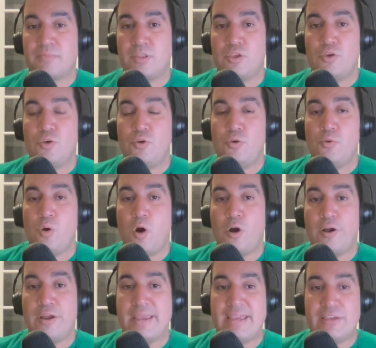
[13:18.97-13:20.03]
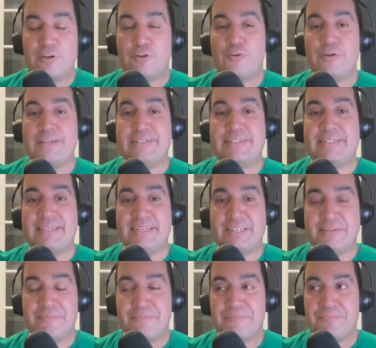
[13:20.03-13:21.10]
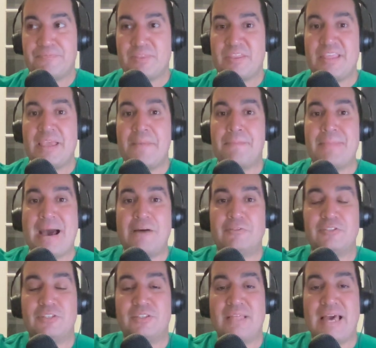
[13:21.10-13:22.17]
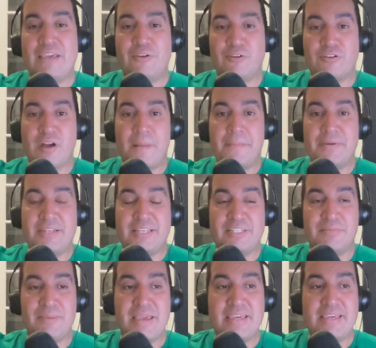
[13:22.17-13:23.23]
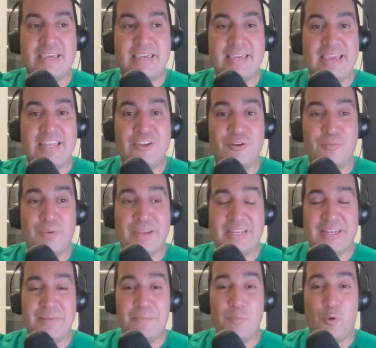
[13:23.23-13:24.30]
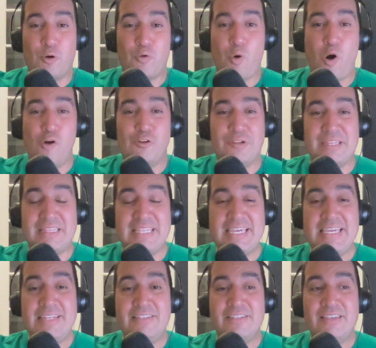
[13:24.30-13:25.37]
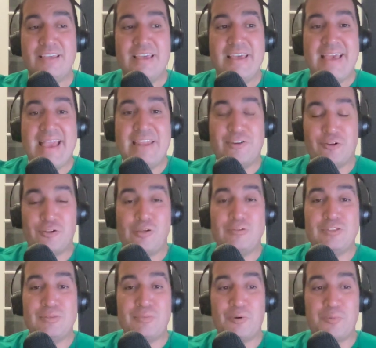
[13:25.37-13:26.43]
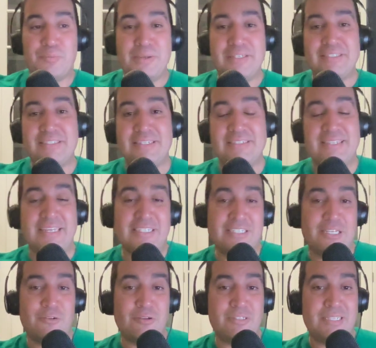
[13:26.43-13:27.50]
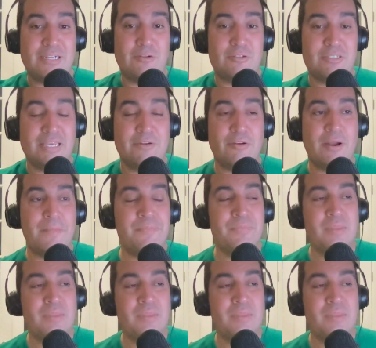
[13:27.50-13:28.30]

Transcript: you are increasing the amount that your company's making and you're bringing in more quality leads and you're closing more business, et cetera, et cetera, et cetera.